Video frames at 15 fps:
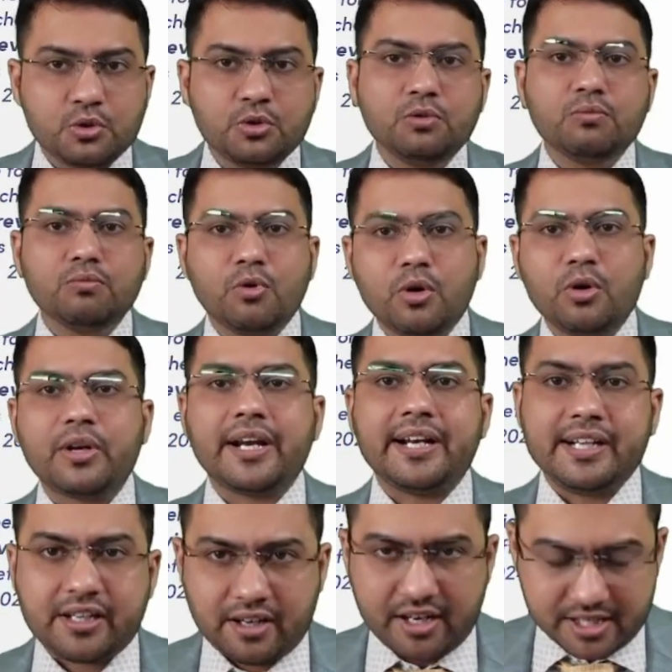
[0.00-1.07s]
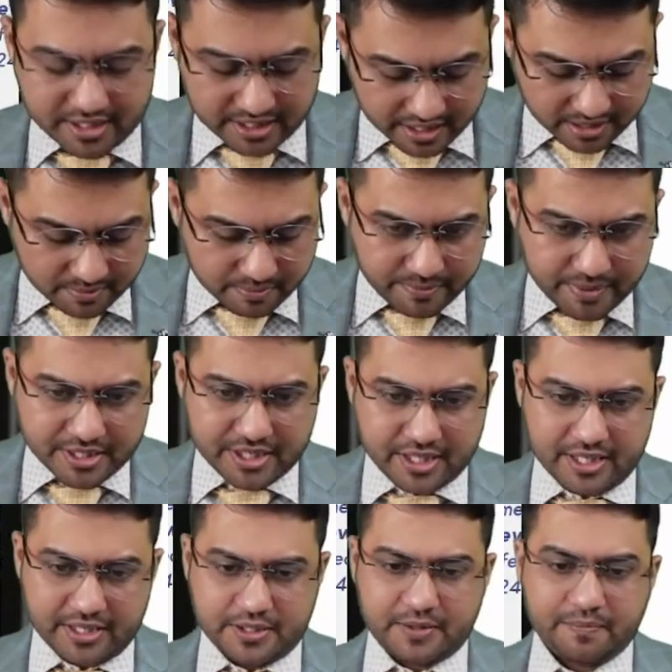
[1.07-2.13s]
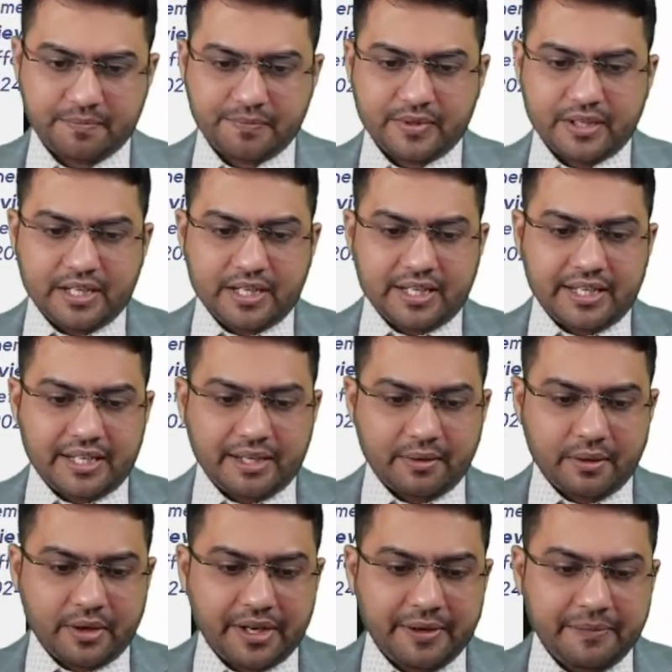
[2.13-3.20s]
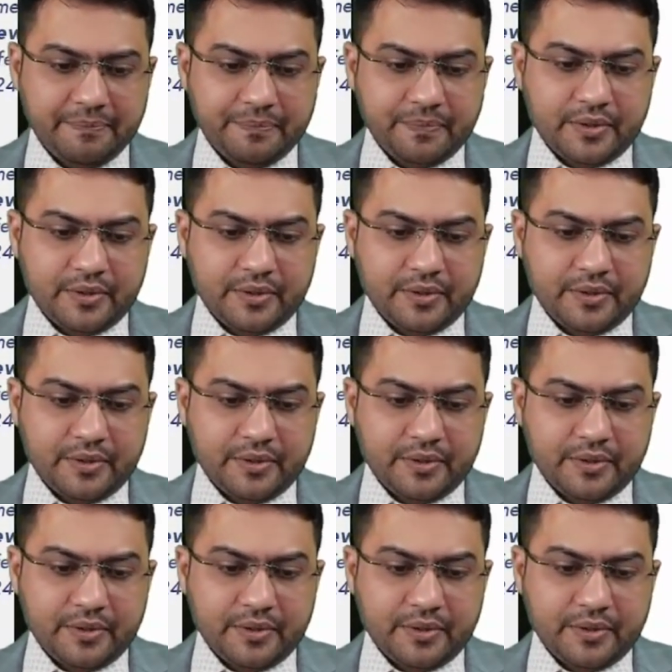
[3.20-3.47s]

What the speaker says: do more international business. Okay.